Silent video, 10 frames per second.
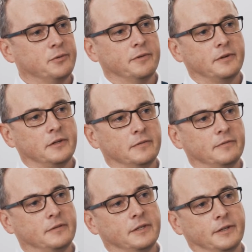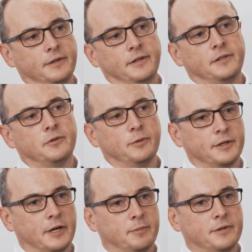to evolve, needs to
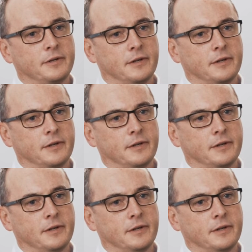adapt.